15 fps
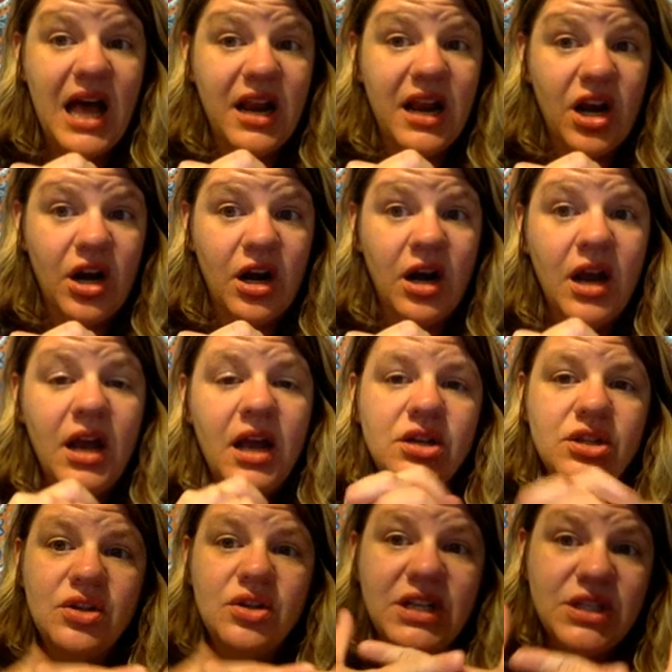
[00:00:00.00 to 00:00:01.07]
editor.
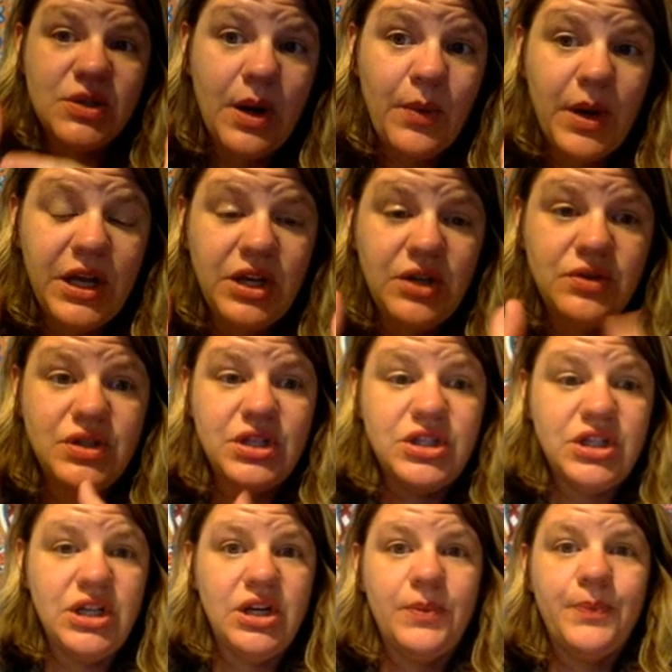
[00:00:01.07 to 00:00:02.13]
So that's what I want you to
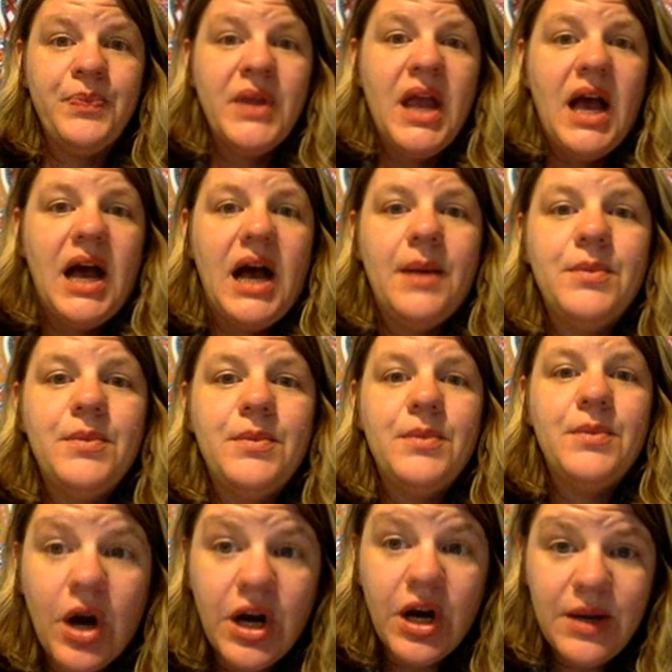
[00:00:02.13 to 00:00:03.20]
do. You
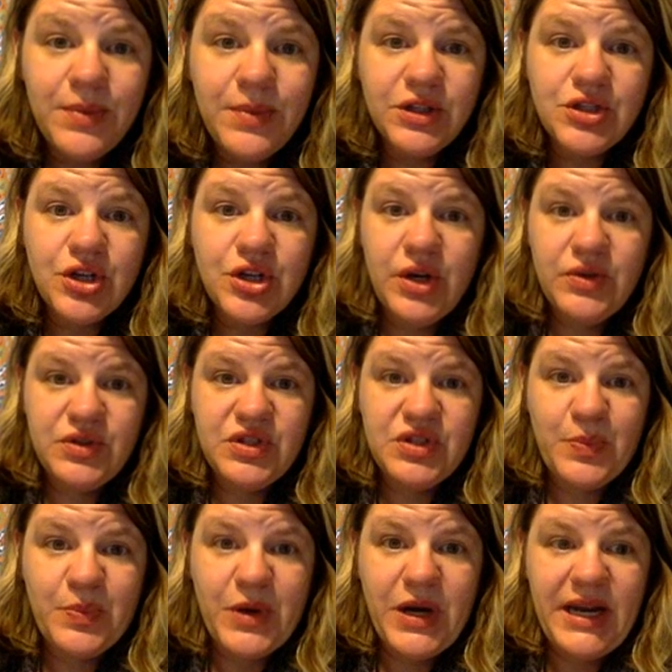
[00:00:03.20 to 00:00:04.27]
are going to build your own
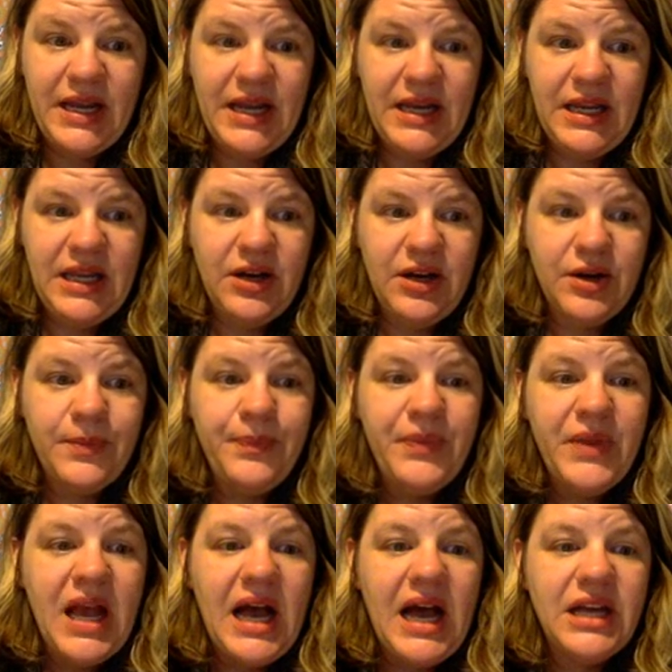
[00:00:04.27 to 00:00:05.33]
sprite in here.
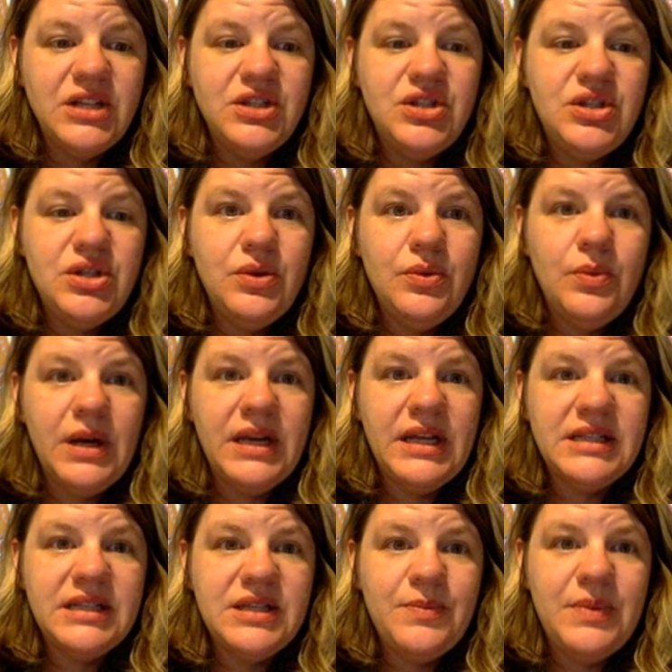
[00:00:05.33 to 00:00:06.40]
I do want
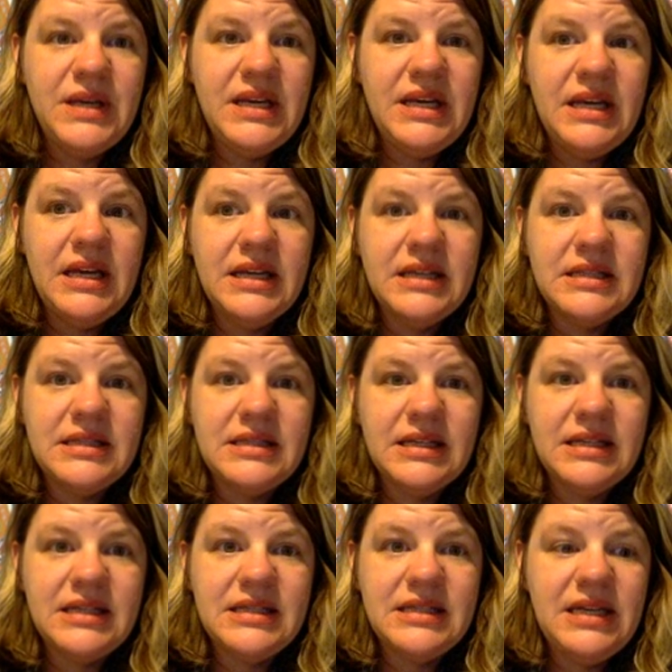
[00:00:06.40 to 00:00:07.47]
it to be
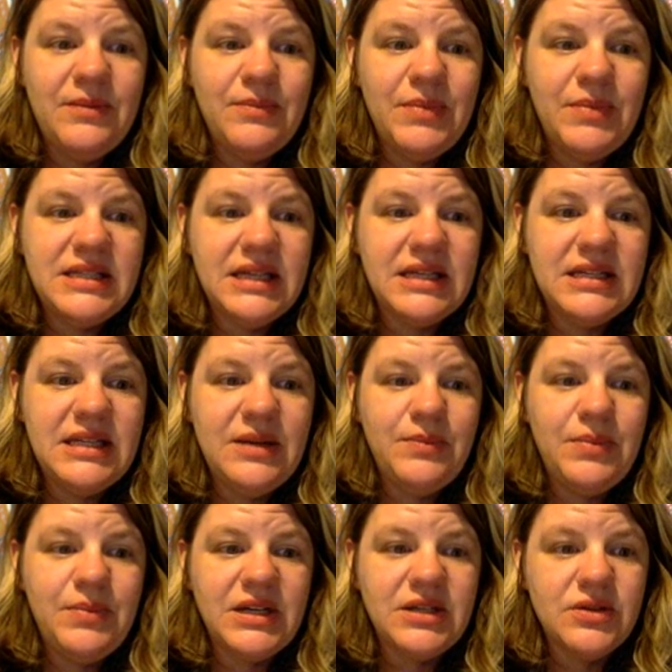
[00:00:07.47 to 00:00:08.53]
16 by 16
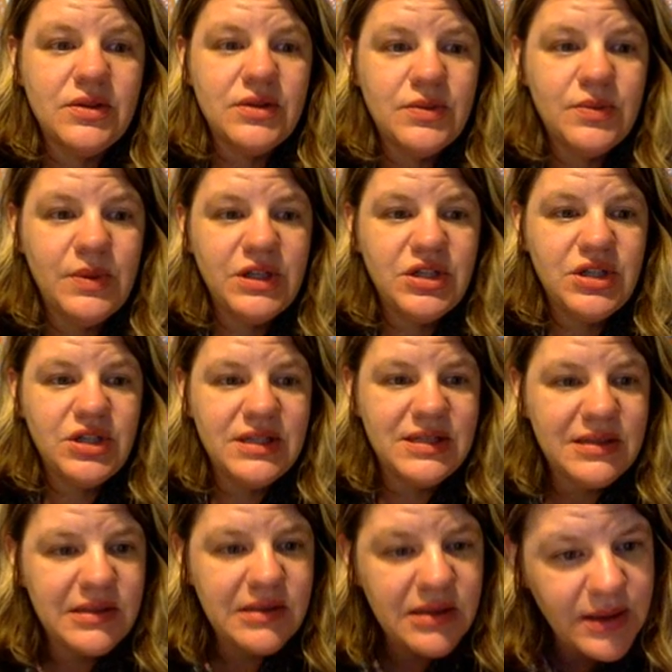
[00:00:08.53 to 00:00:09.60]
pixels, which
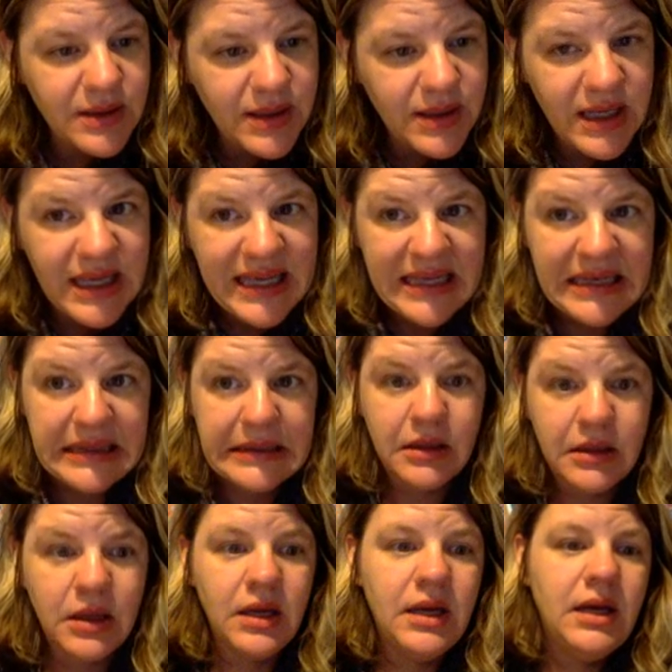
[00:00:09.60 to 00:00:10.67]
is
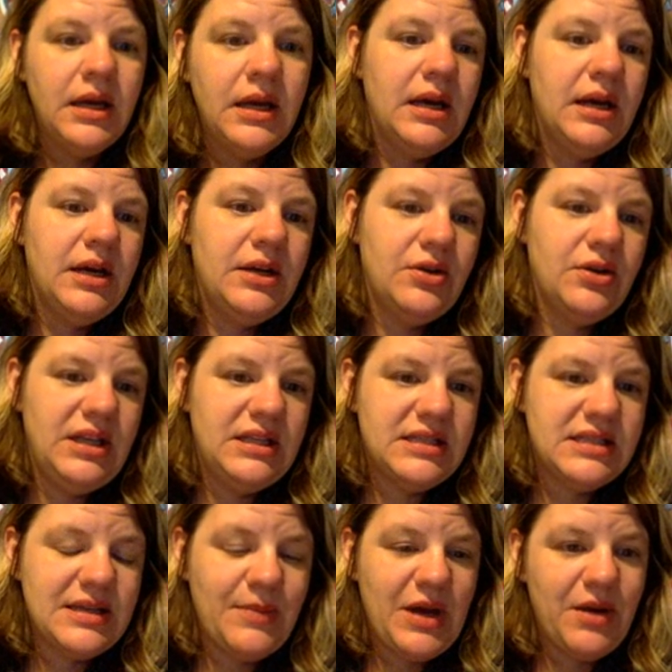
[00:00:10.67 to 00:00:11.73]
hidden underneath
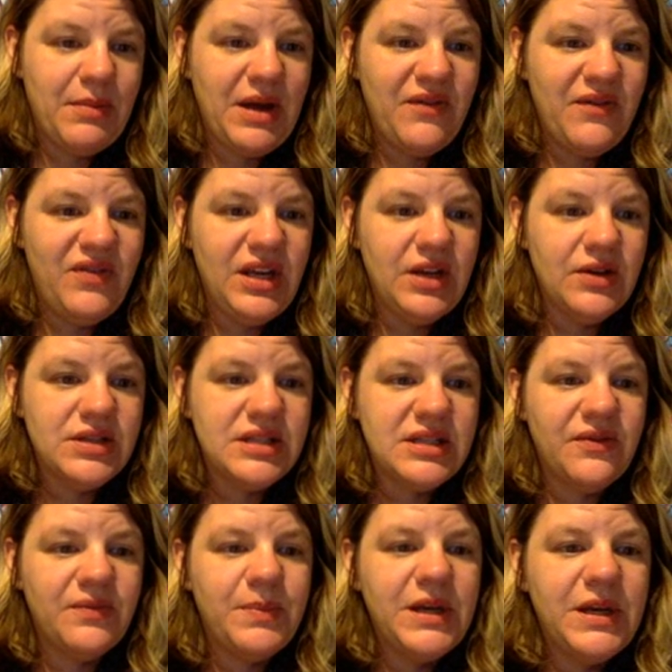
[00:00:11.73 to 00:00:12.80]
somehow my video
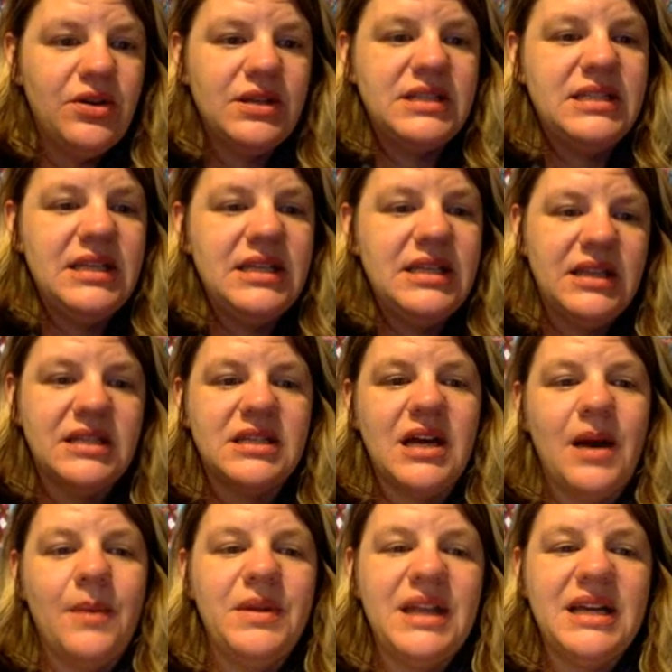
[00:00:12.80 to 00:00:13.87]
stuff. But you can see like the
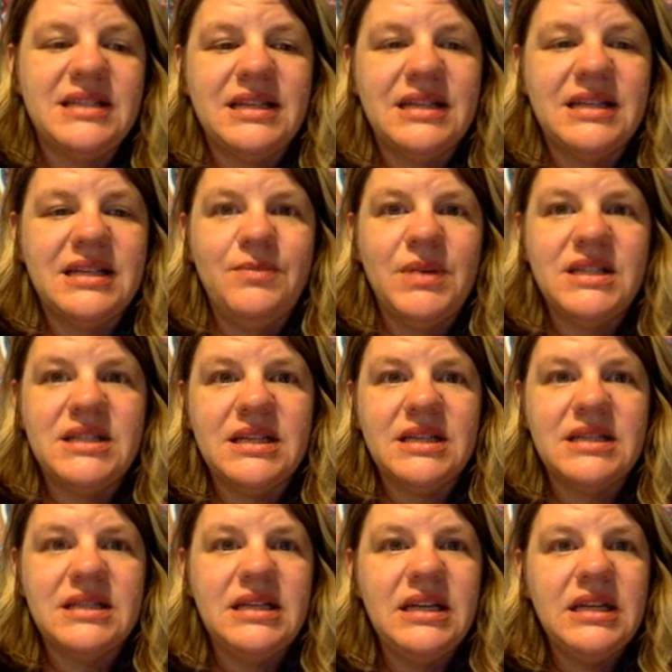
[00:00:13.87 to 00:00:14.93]
top of that 16 by
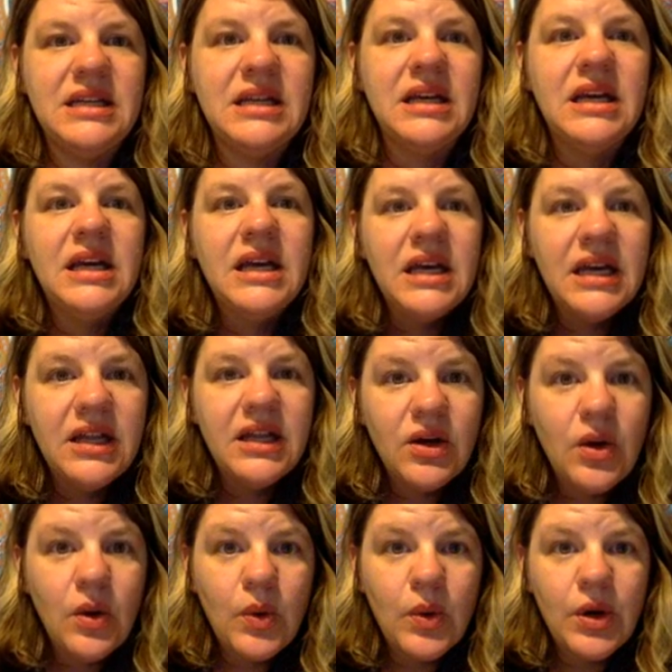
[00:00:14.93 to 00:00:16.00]
16 in the
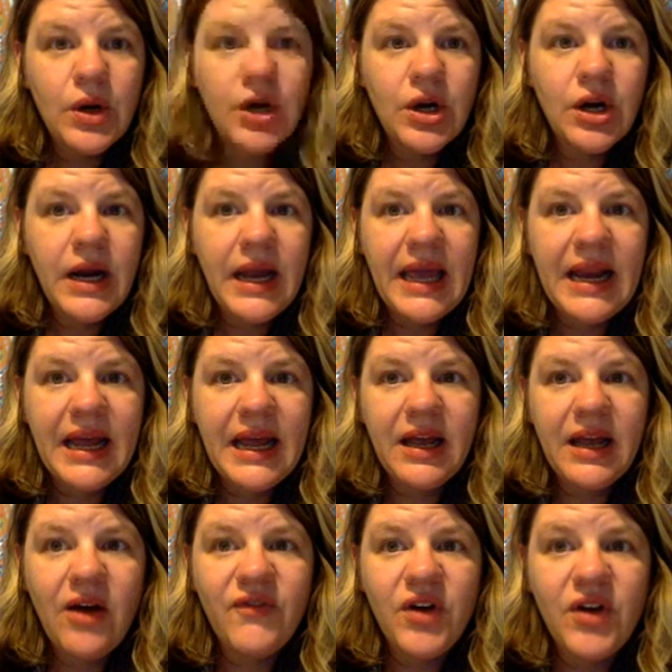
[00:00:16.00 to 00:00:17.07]
corner. And I've
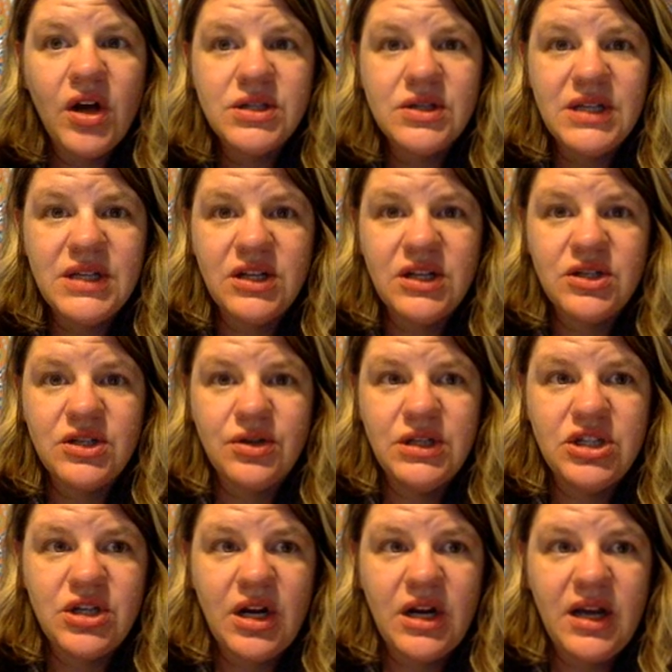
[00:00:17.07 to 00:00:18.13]
also taken a
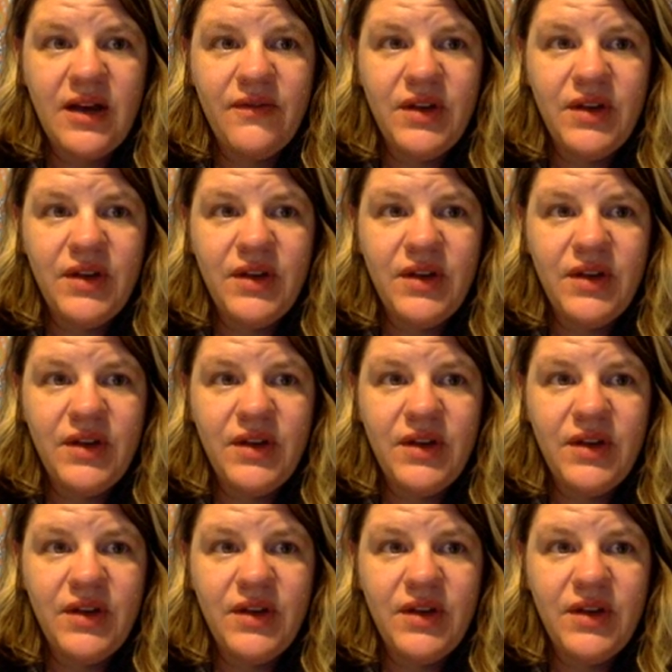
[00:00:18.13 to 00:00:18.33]
screenshot of